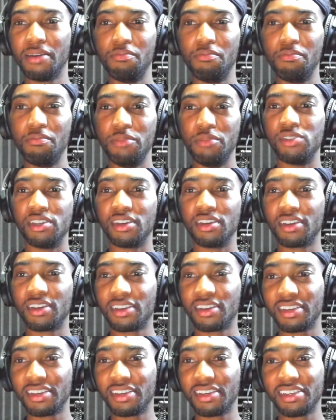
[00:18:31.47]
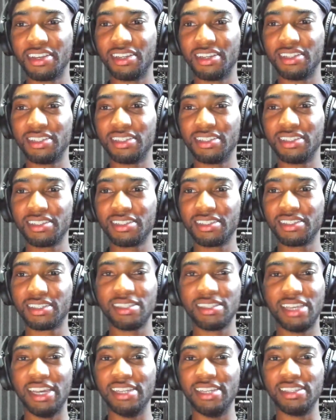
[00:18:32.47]
music
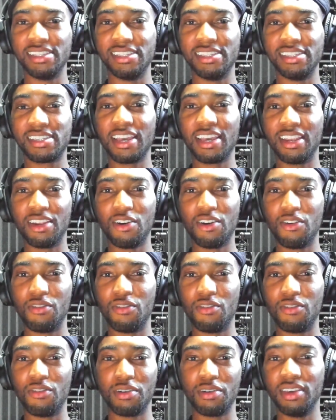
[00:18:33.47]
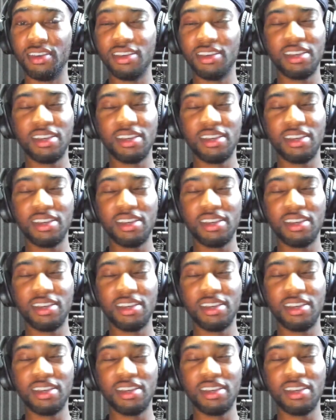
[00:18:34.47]
and singing over the beat.